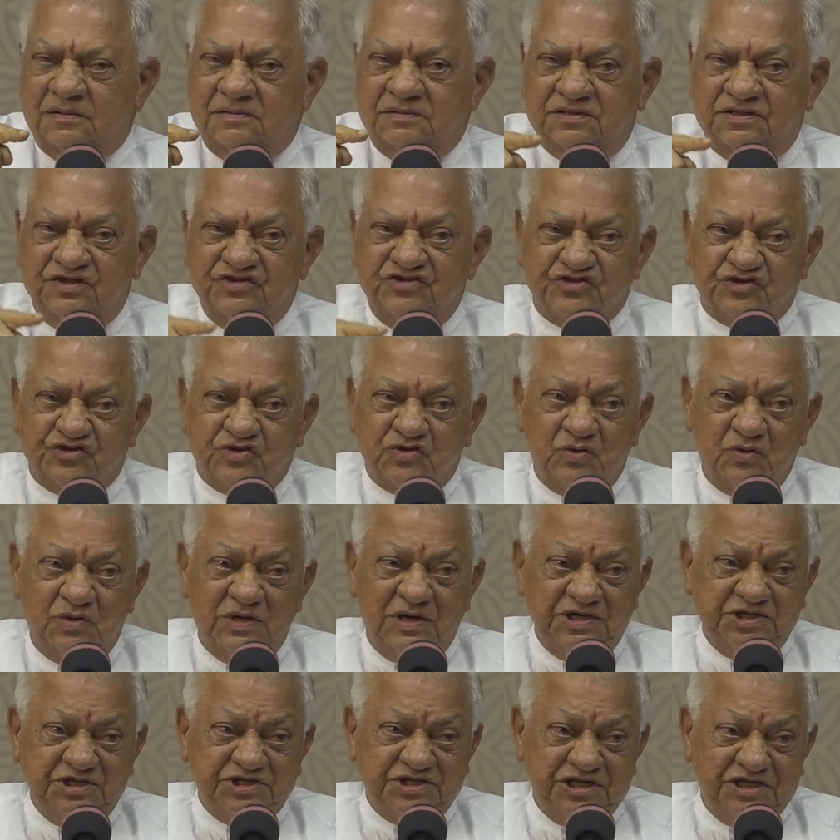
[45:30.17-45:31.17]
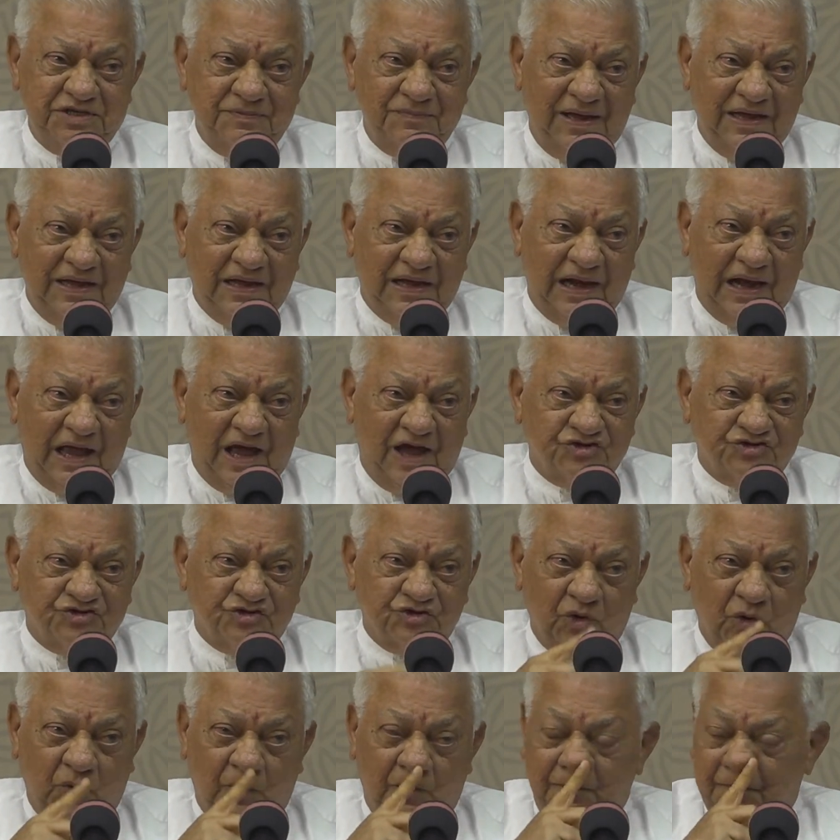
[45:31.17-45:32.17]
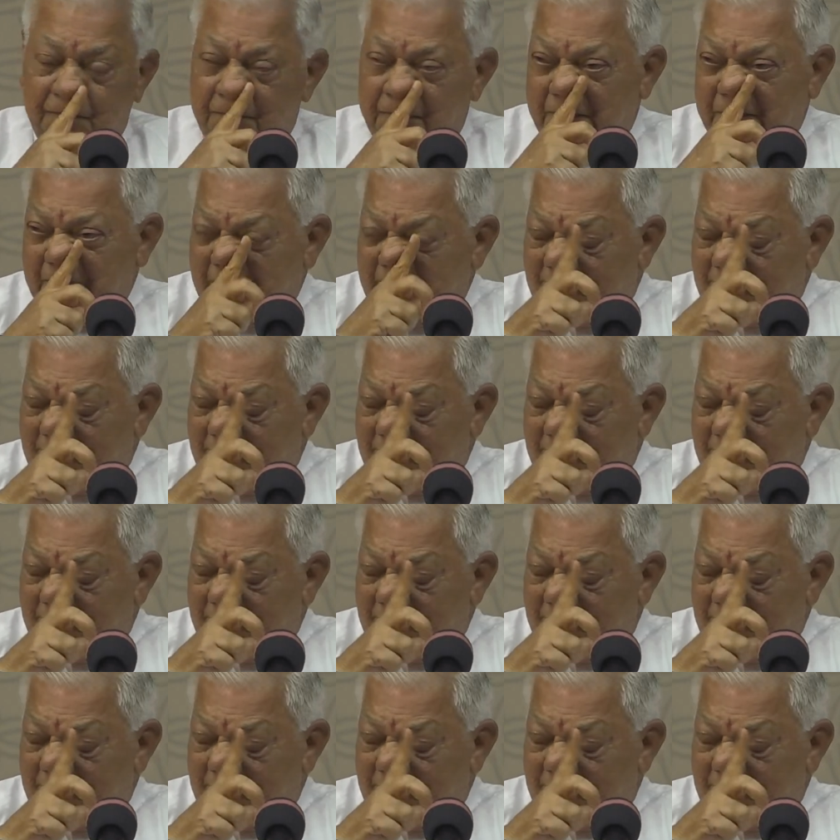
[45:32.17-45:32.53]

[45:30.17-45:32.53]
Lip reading: The students in my classroom,